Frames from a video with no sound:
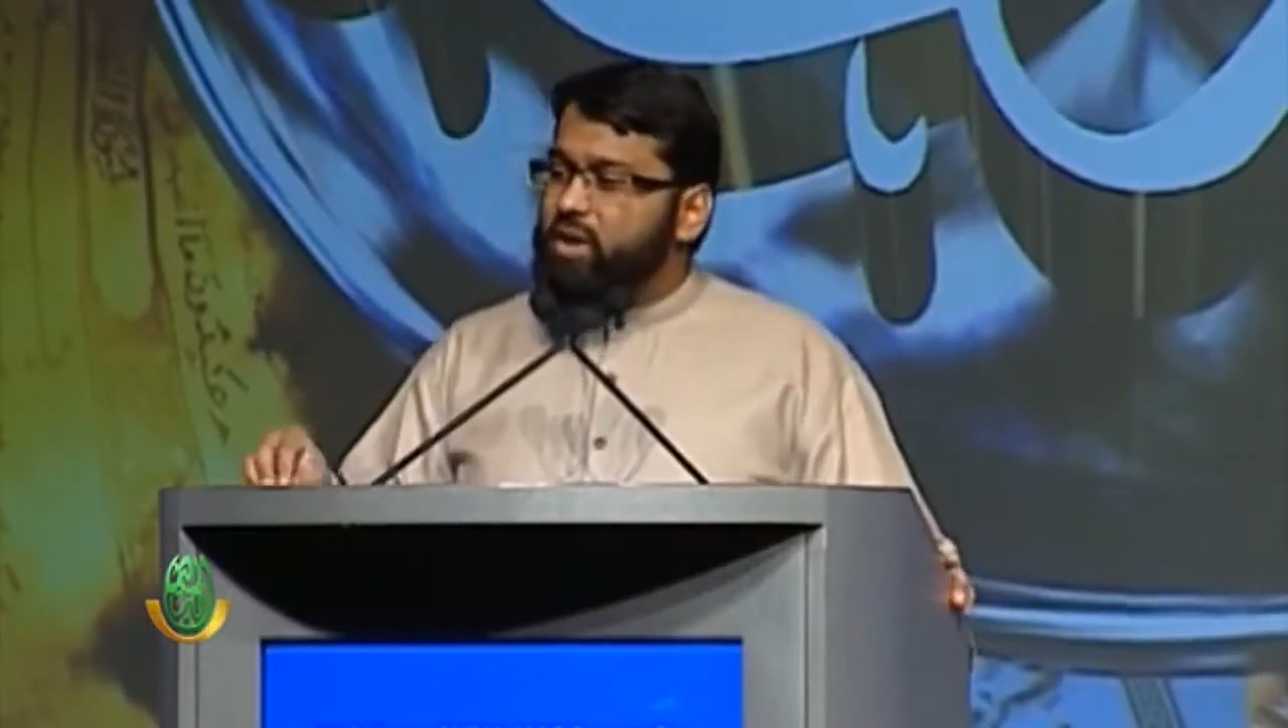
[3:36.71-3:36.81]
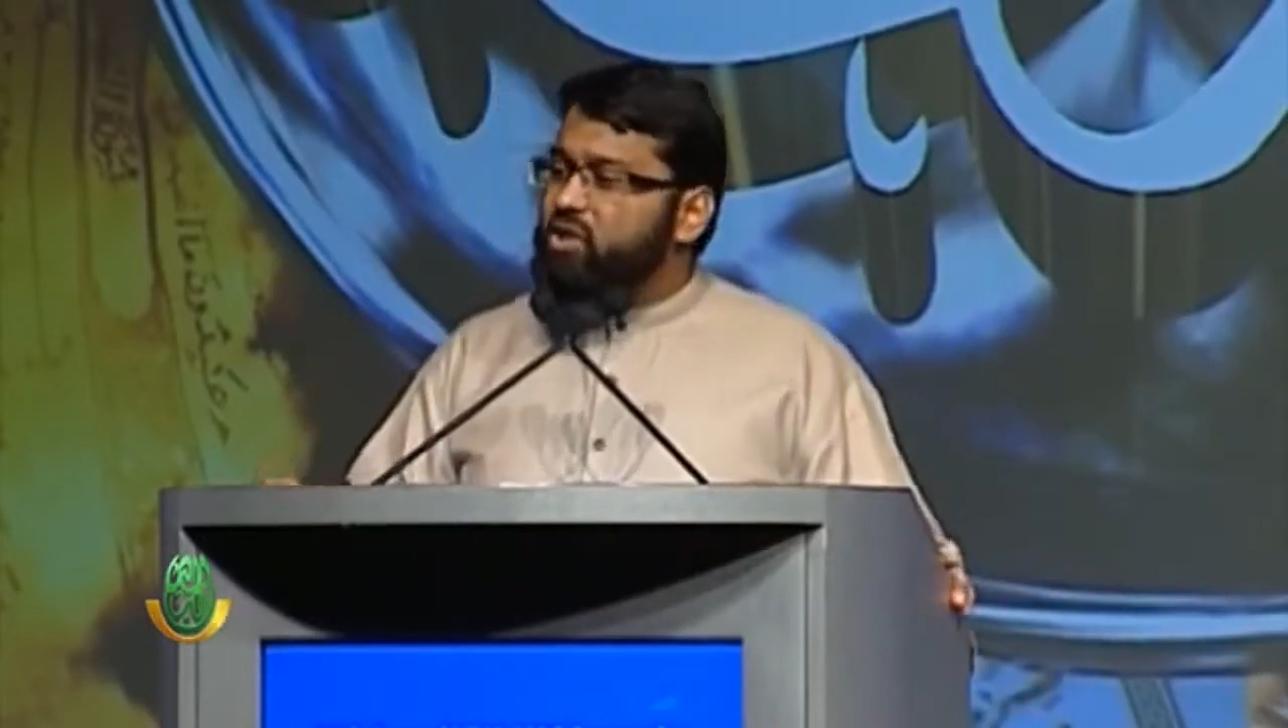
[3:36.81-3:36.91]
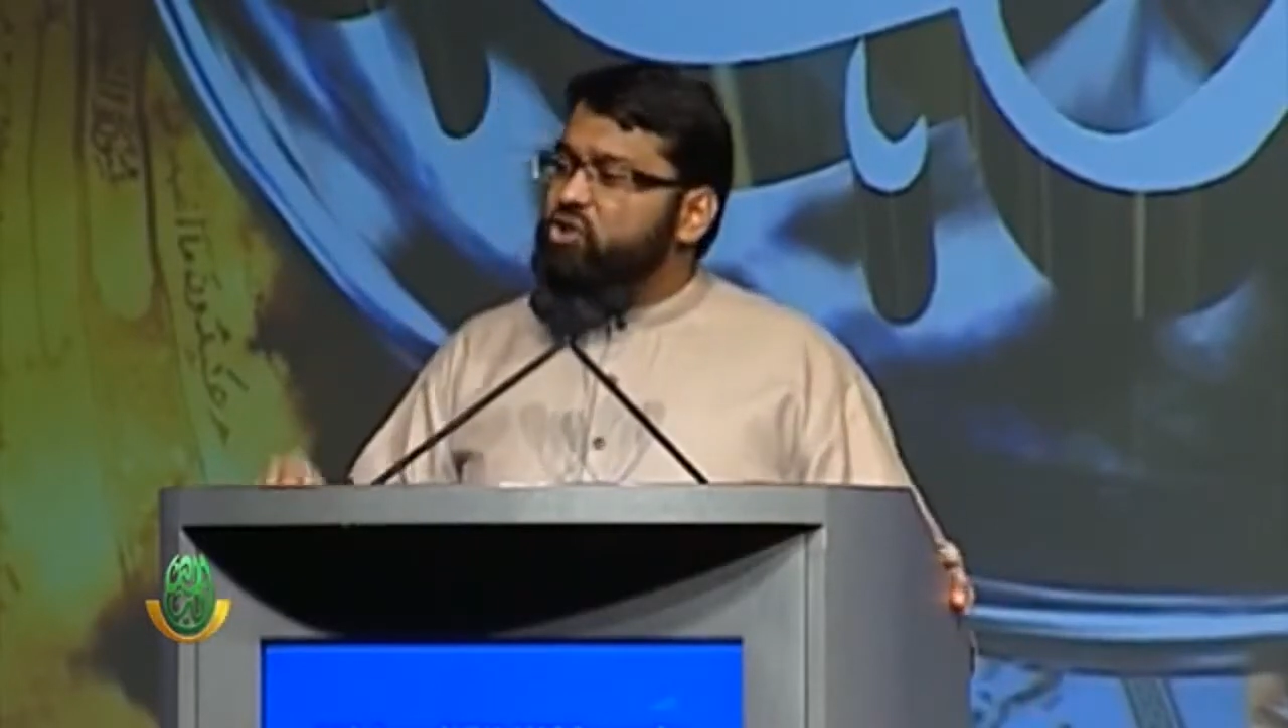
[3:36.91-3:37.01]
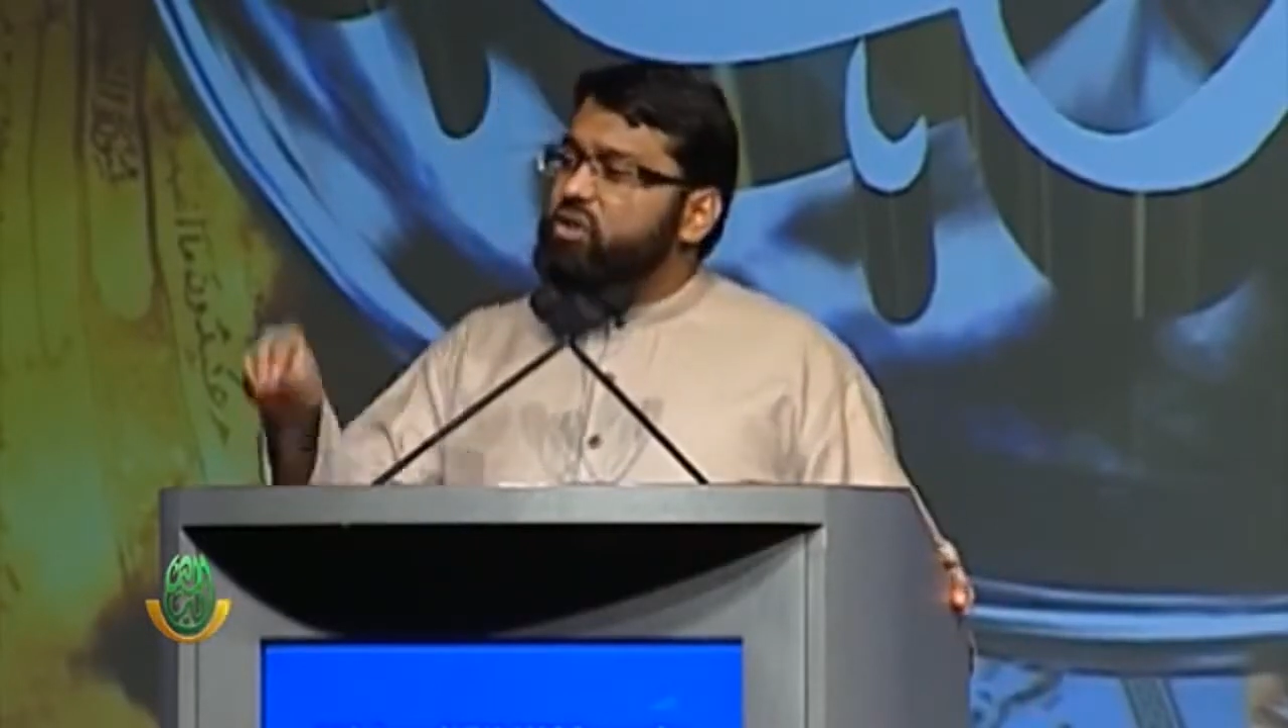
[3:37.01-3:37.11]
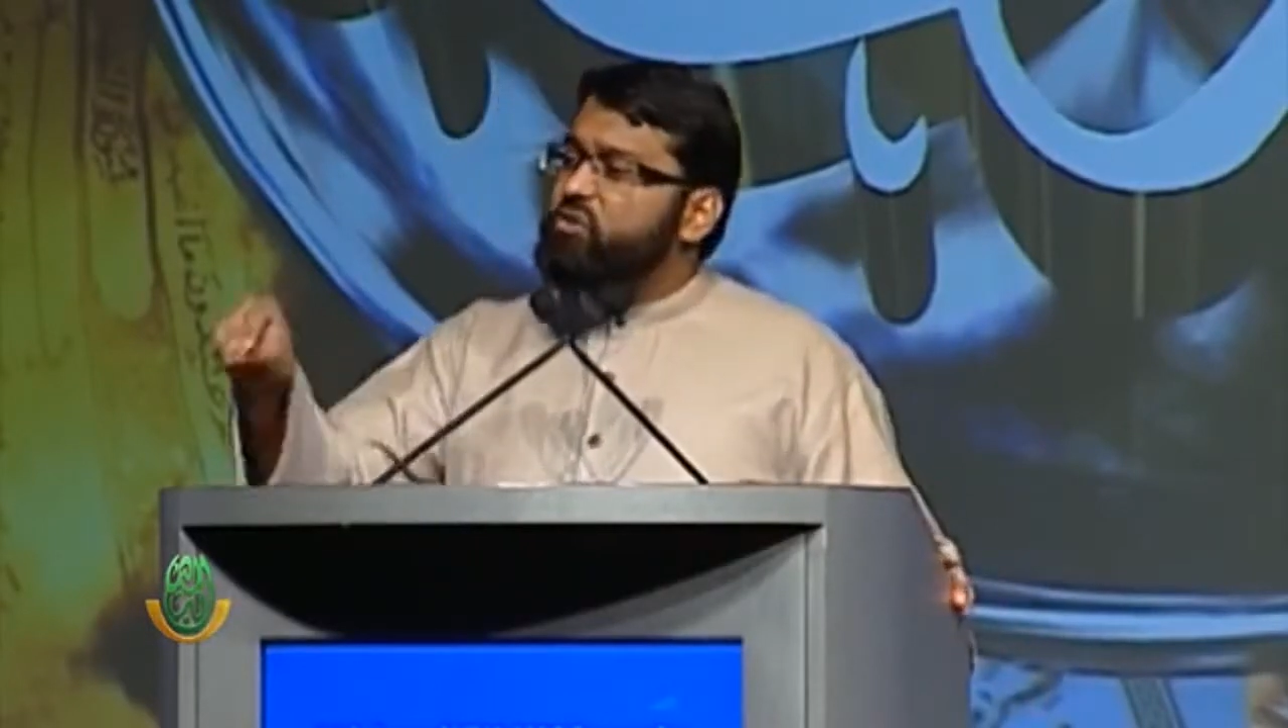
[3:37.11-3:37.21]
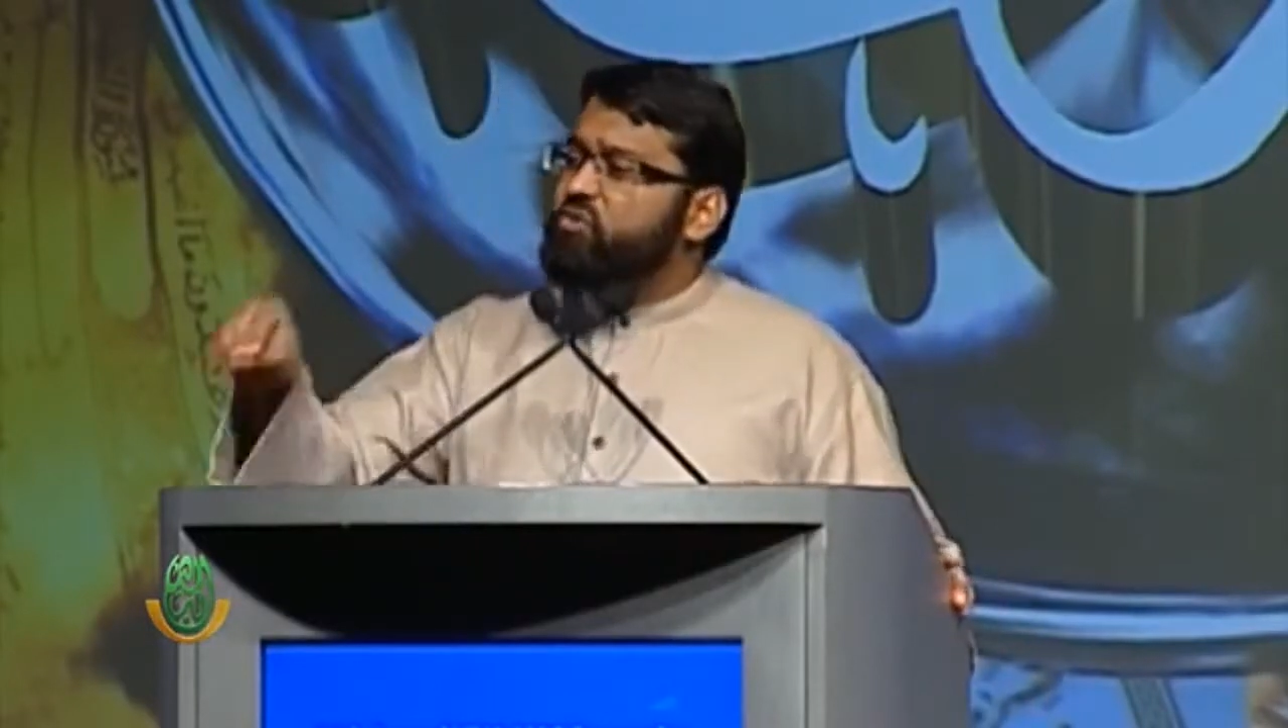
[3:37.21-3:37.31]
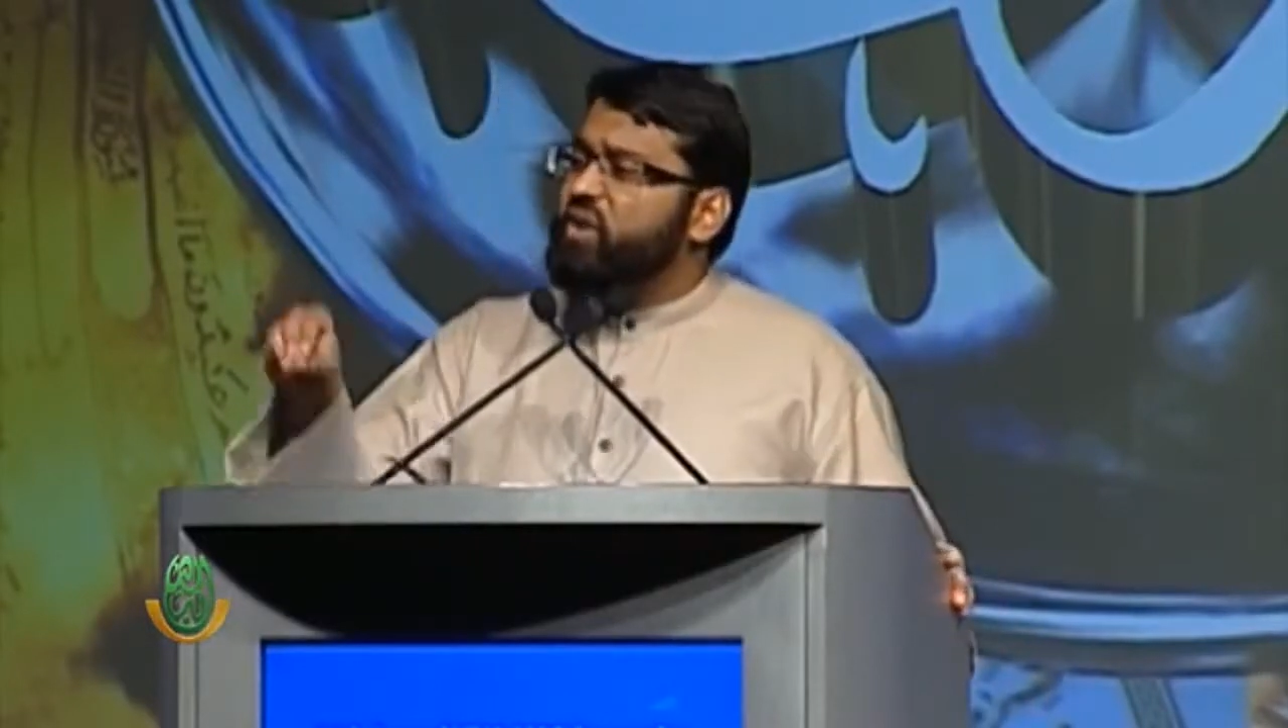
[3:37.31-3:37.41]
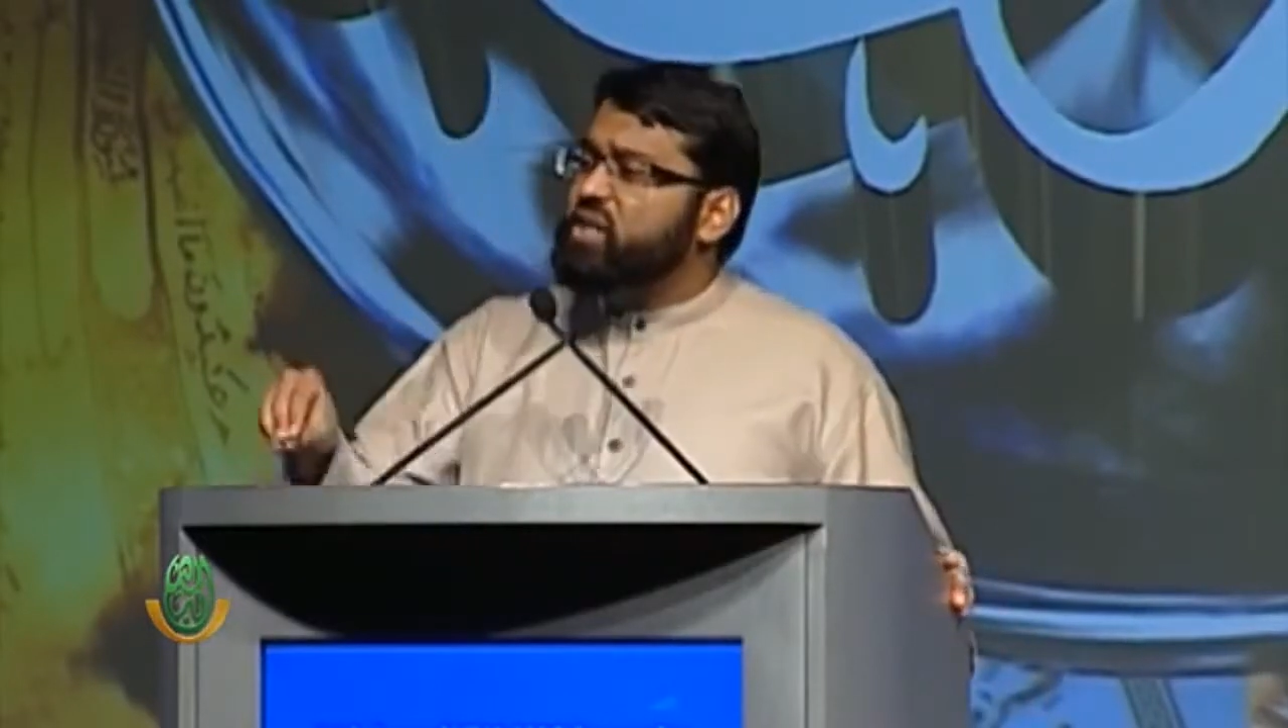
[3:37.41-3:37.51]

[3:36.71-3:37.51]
imagine the